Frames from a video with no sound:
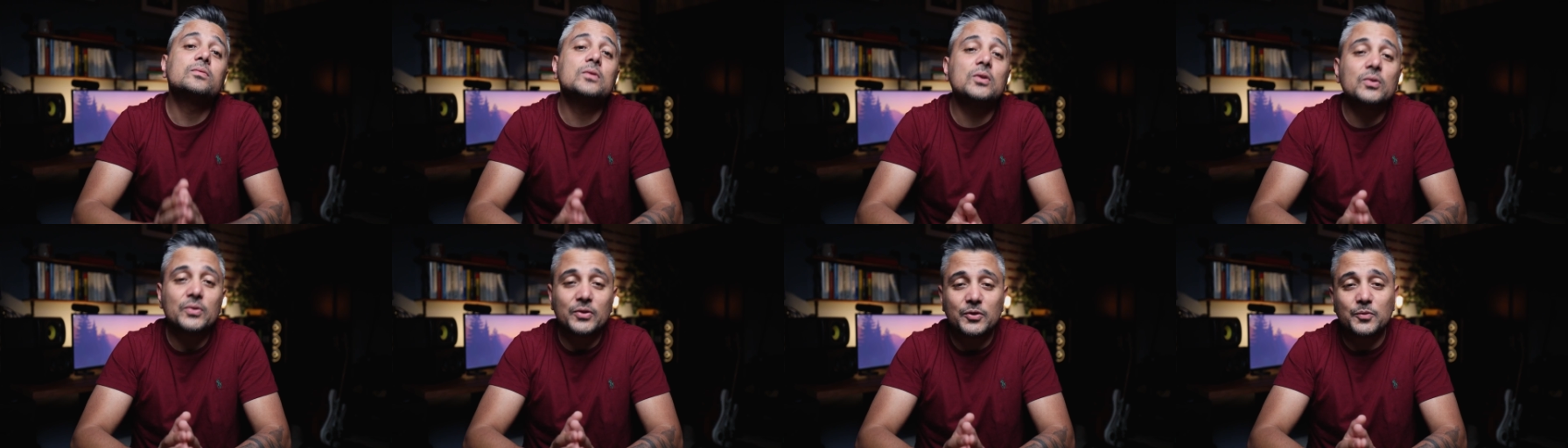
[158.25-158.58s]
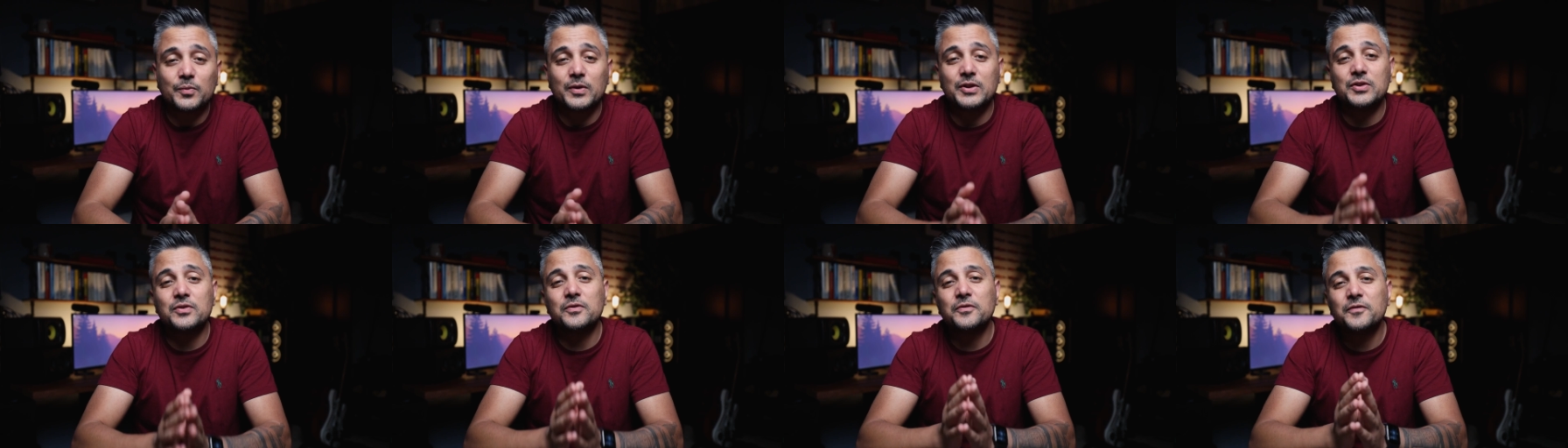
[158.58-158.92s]
road
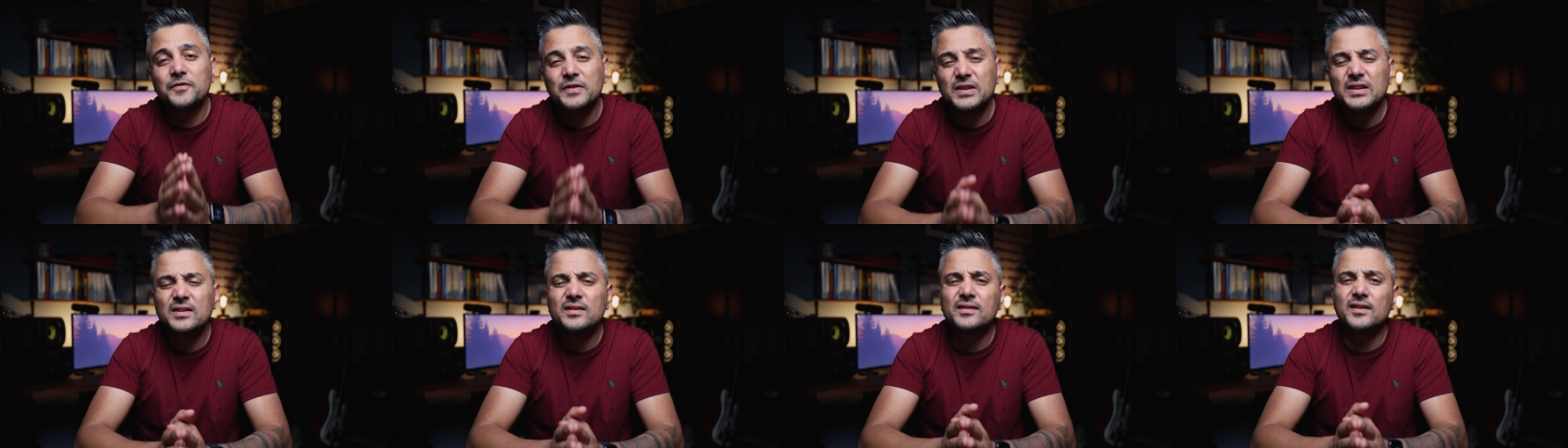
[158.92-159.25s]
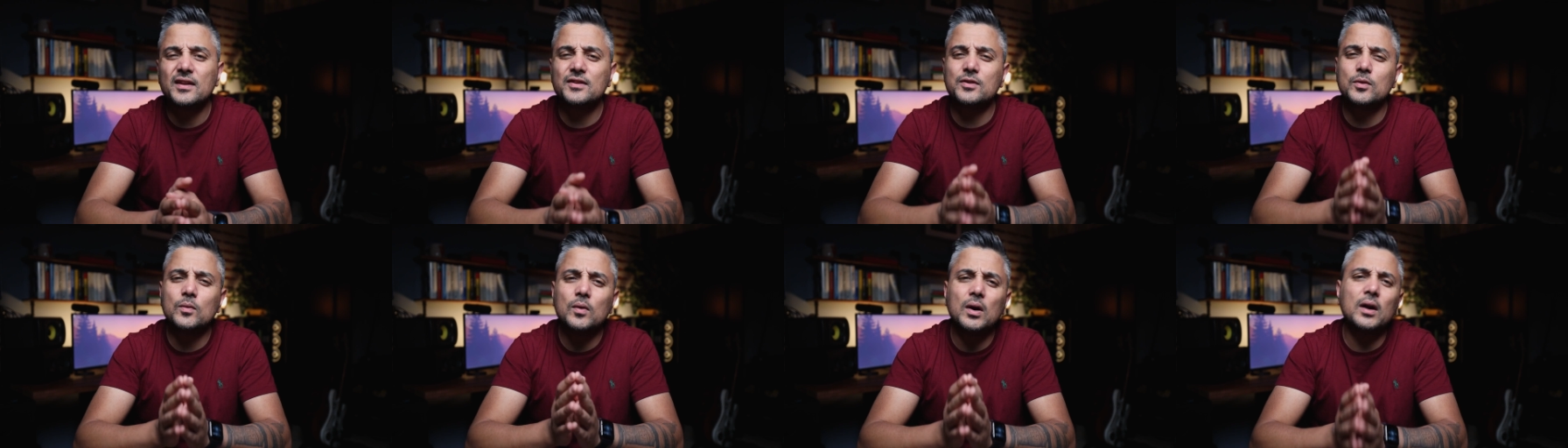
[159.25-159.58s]
where you feel
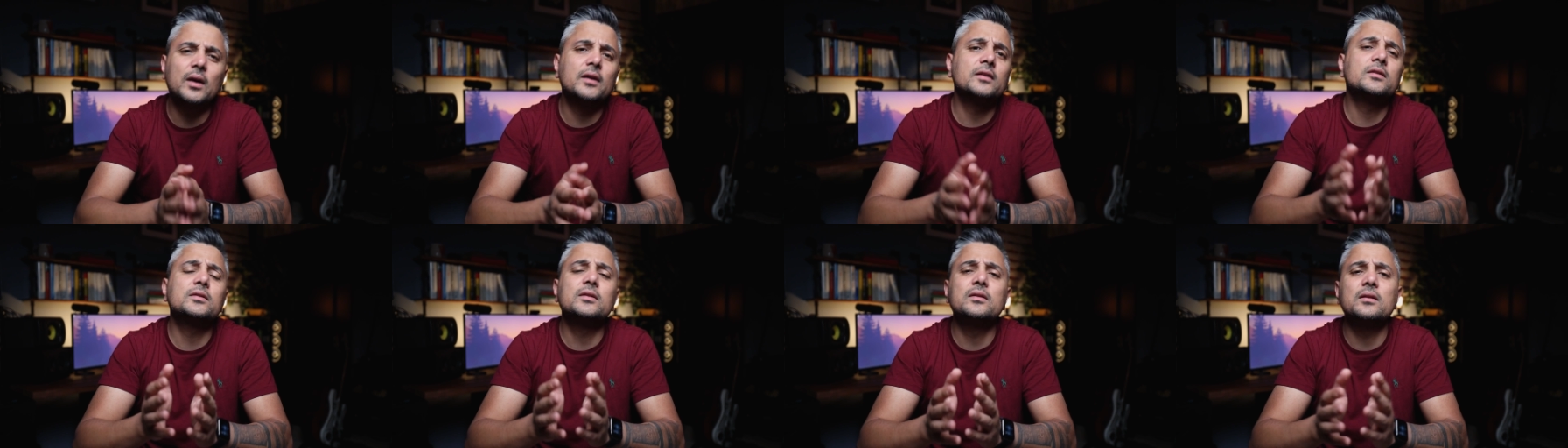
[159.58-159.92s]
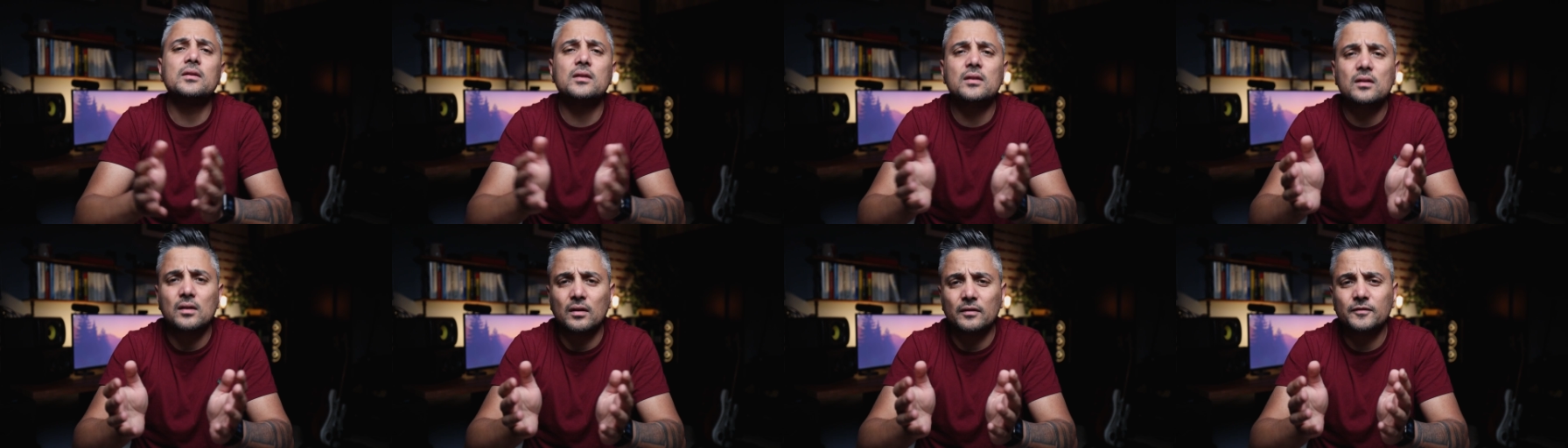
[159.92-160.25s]
that you aren't
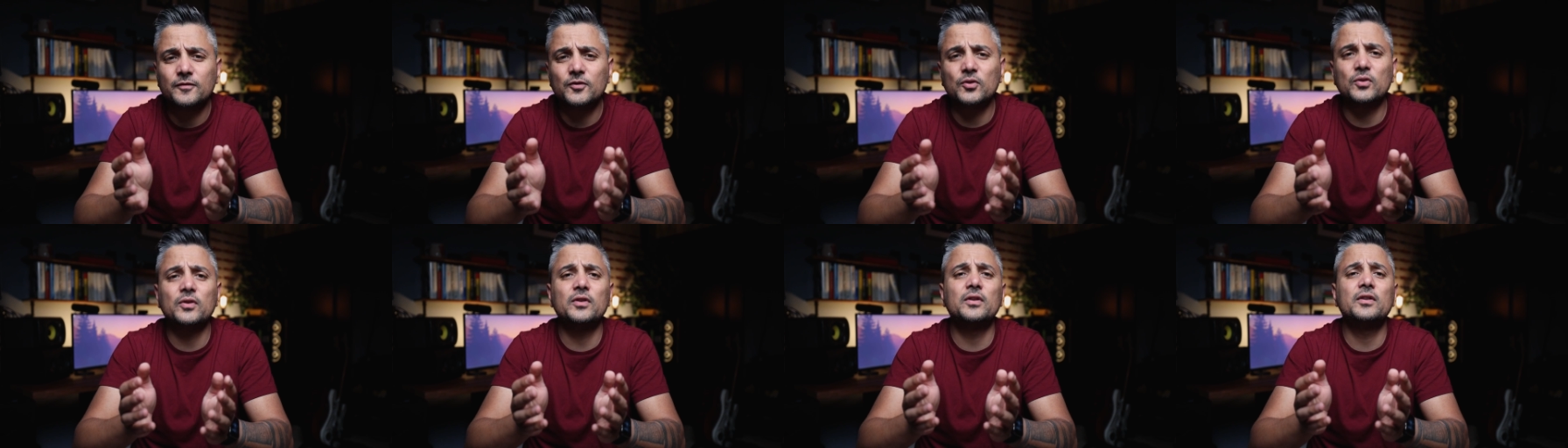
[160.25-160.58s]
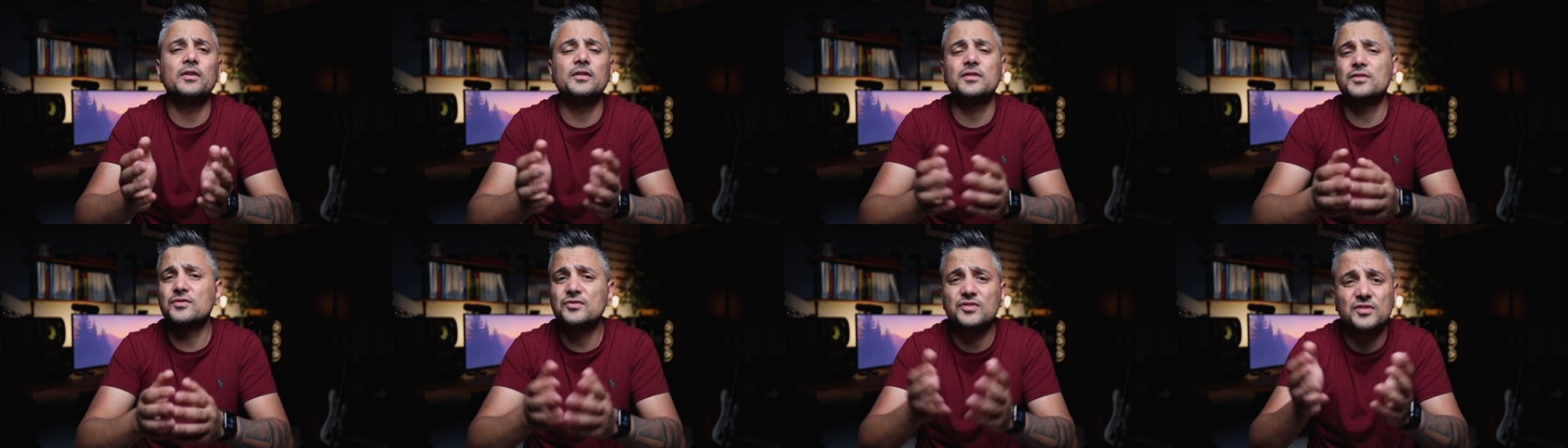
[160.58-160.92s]
good enough
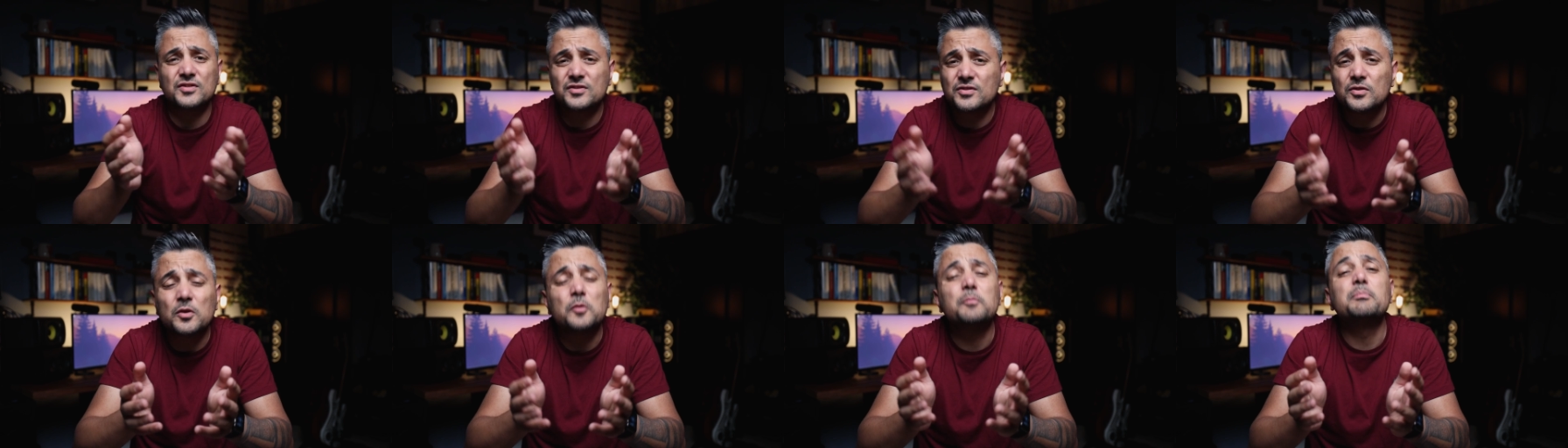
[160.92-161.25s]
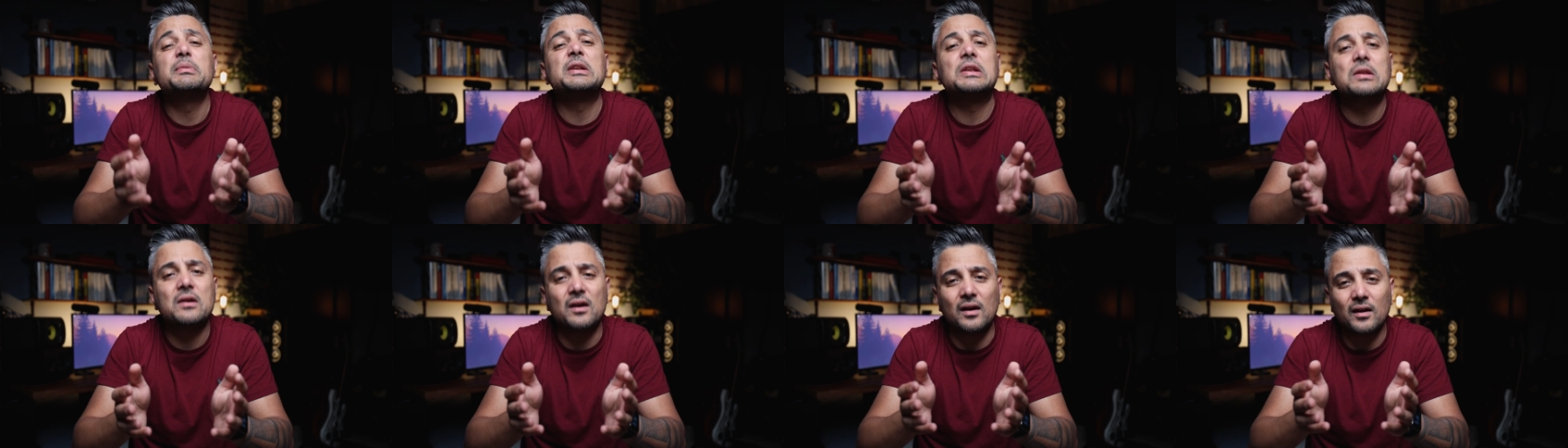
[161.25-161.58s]
or you just don't
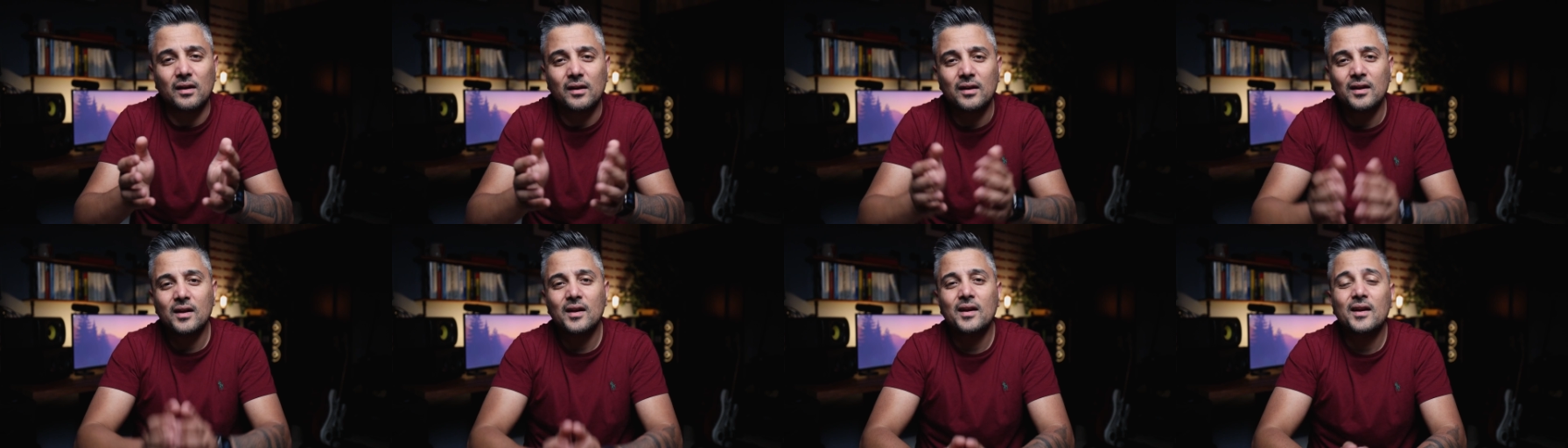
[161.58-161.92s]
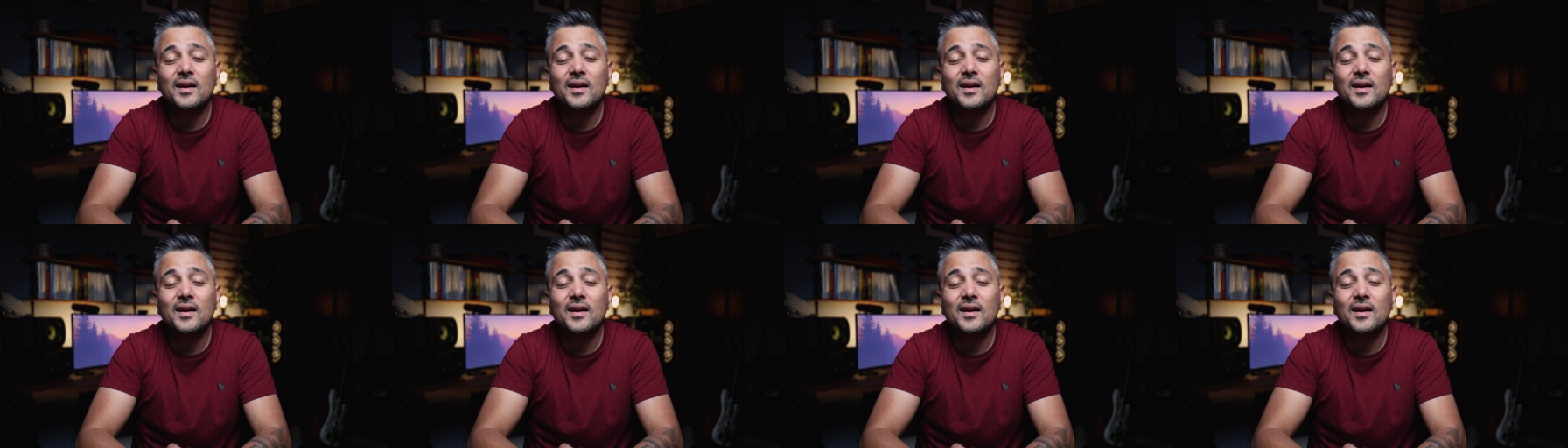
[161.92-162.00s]
belong.